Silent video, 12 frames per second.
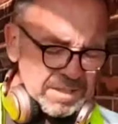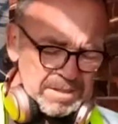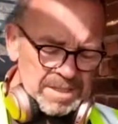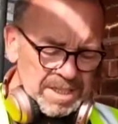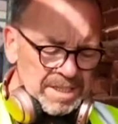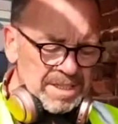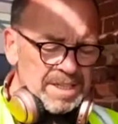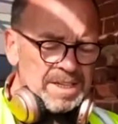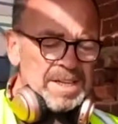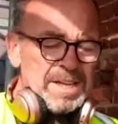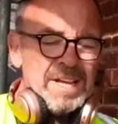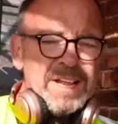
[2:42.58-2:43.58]
you need
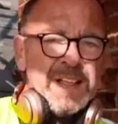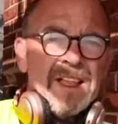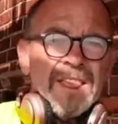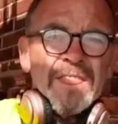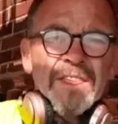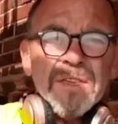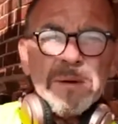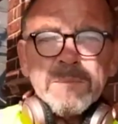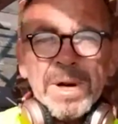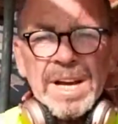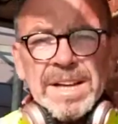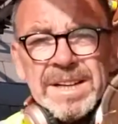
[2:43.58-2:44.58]
the thin
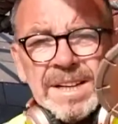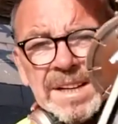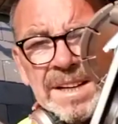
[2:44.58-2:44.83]
blade.